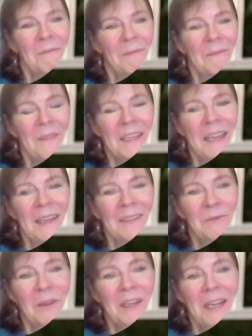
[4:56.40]
The next
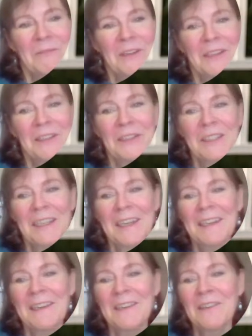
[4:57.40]
one I want to look at
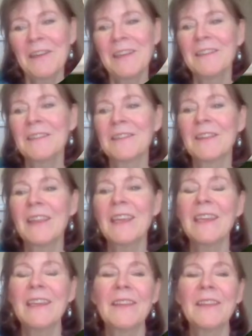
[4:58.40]
here is
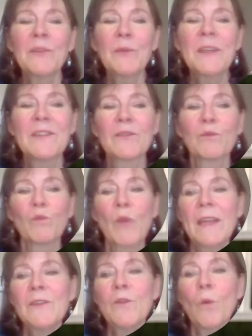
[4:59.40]
this one is
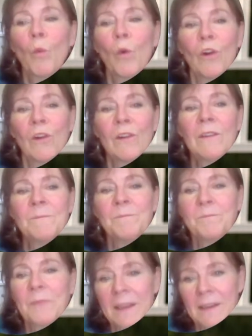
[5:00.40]
red wool.
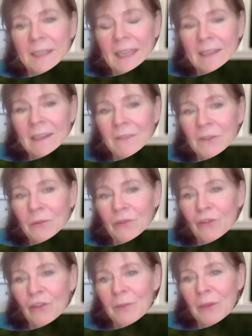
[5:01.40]
And again, I've used
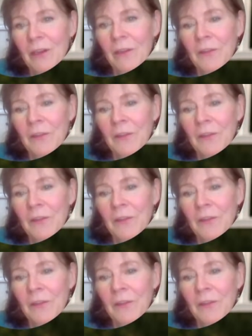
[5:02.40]
Sherpa on the